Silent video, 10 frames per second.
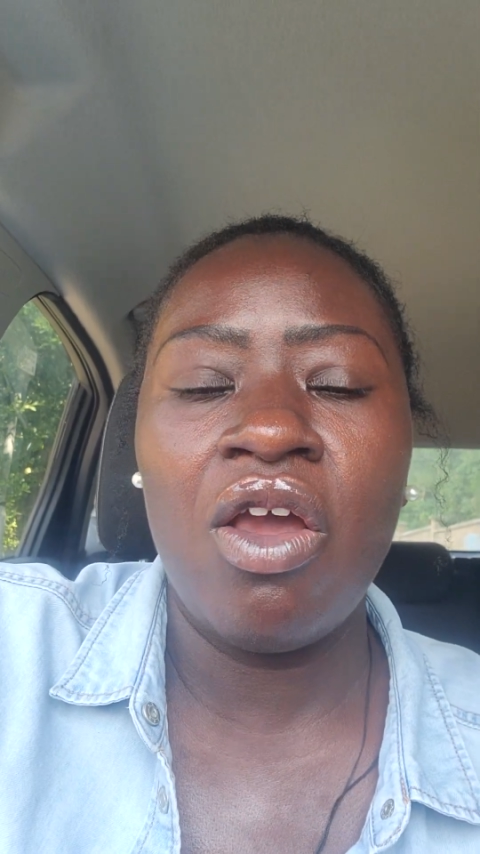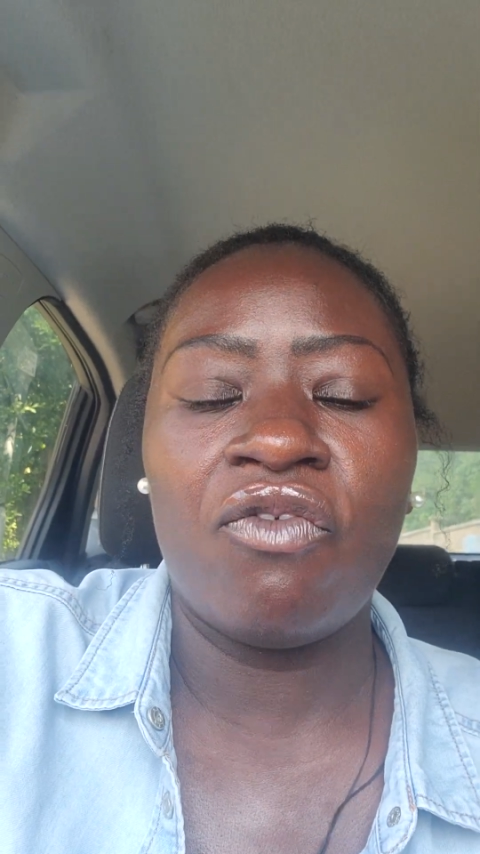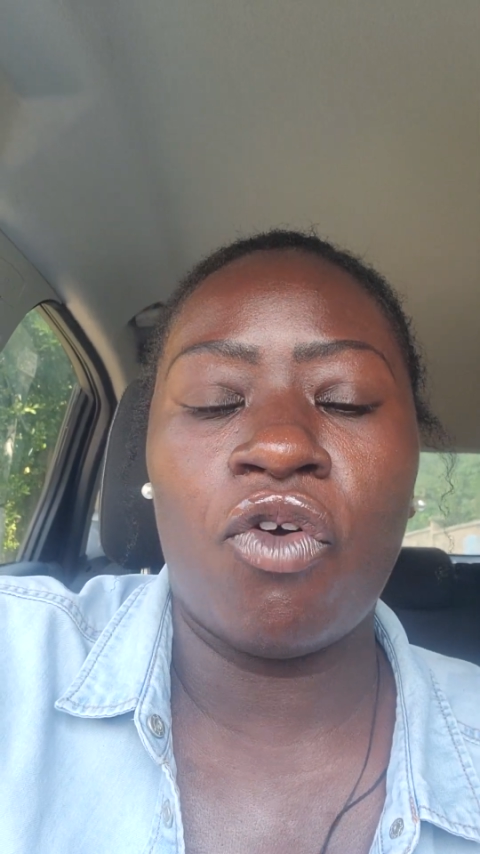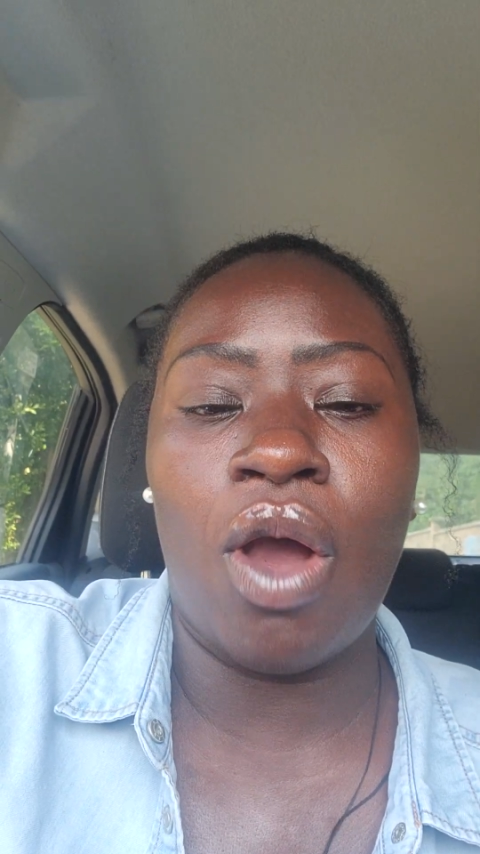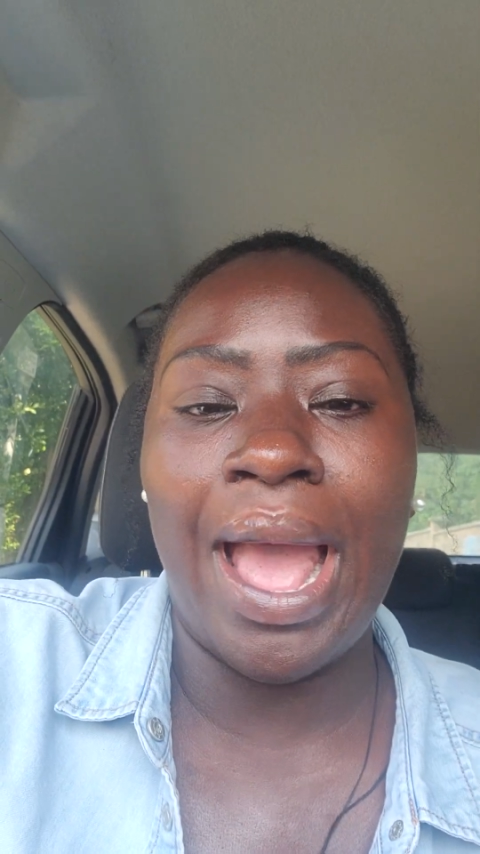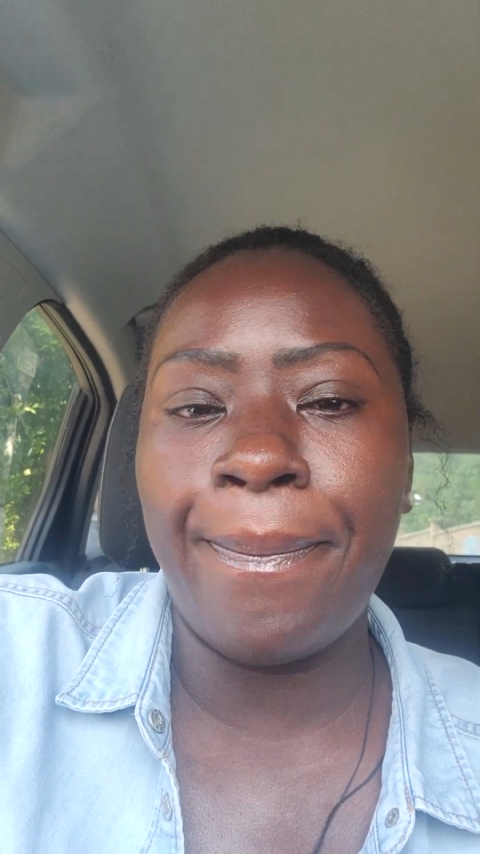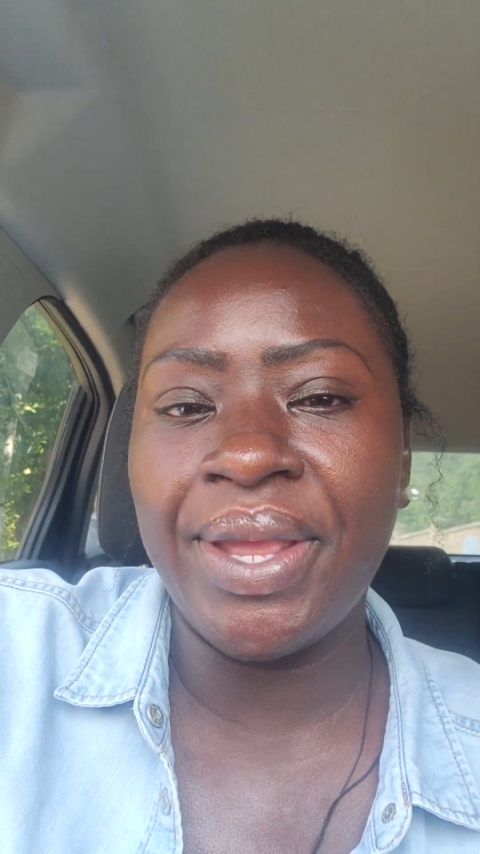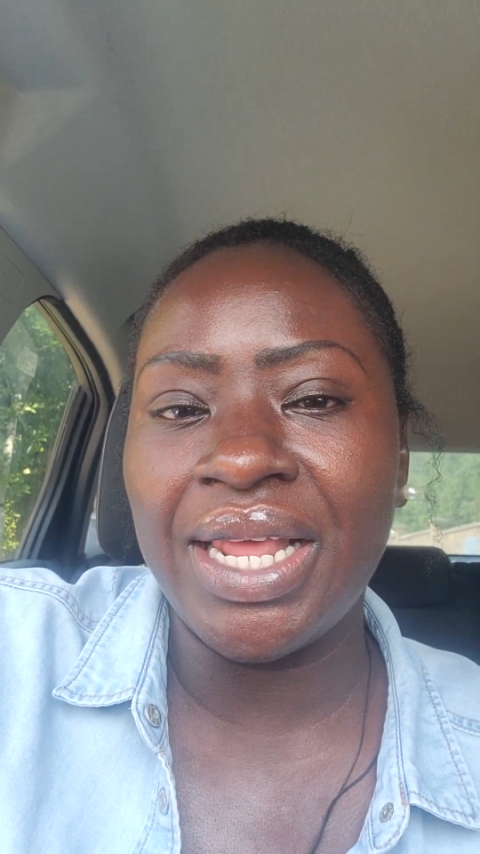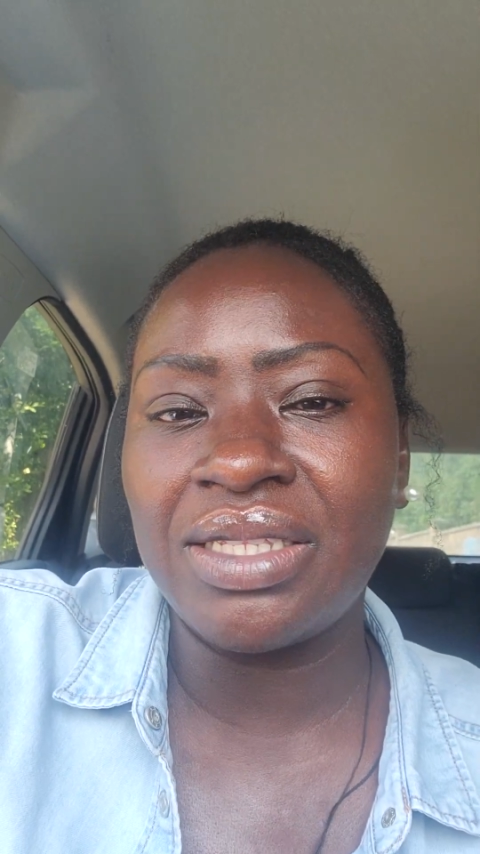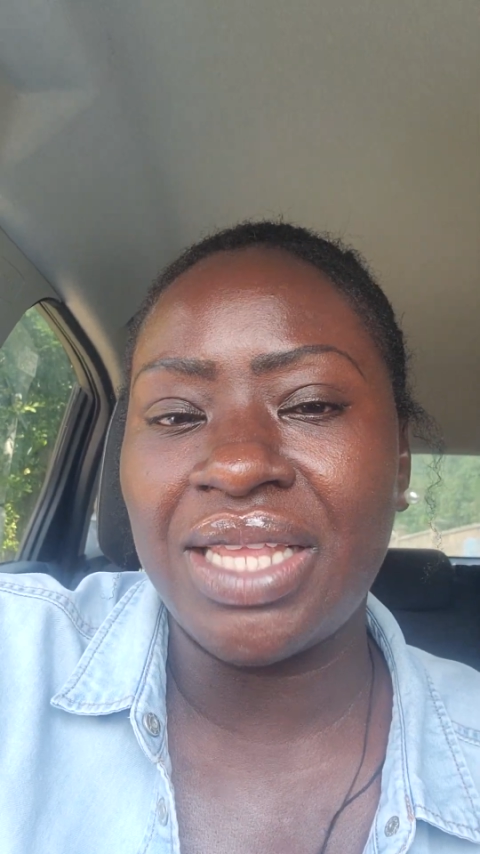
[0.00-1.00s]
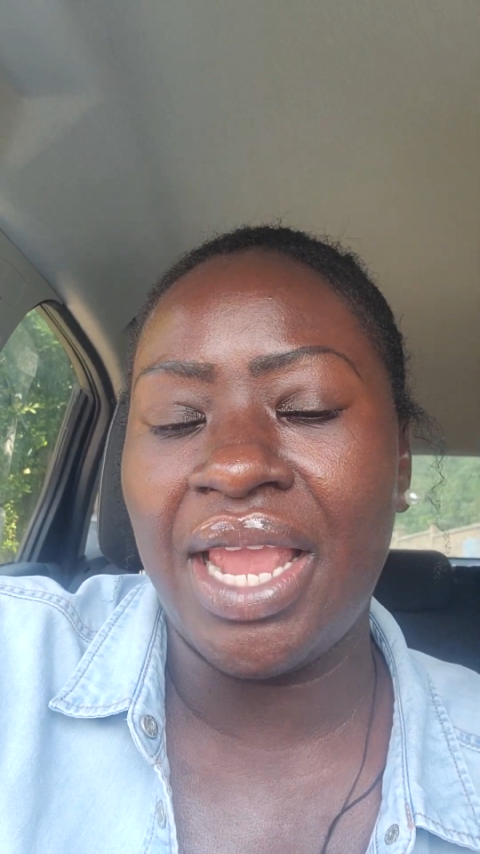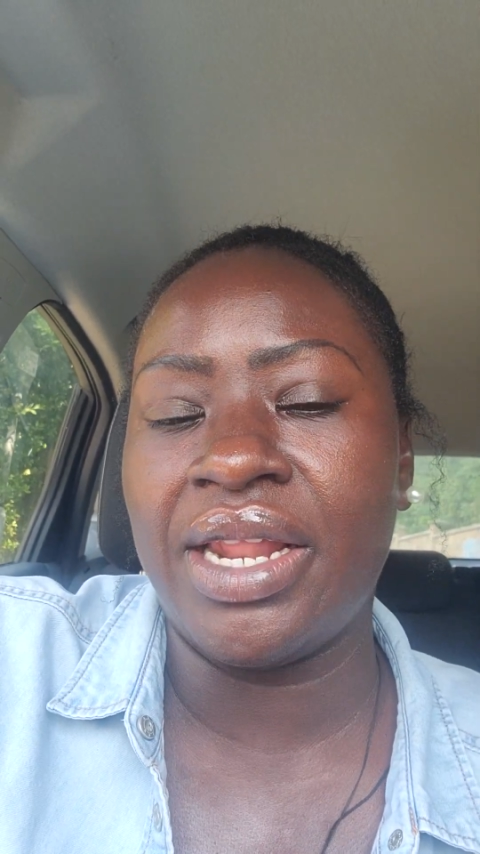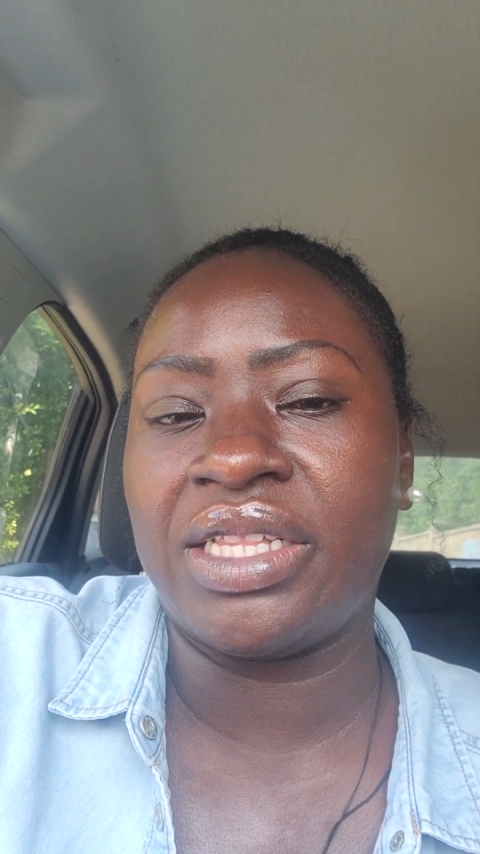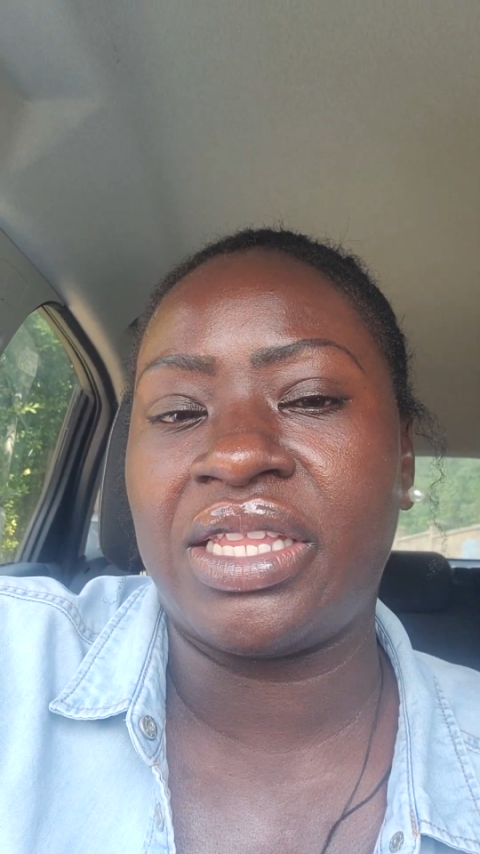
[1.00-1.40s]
for happiness in a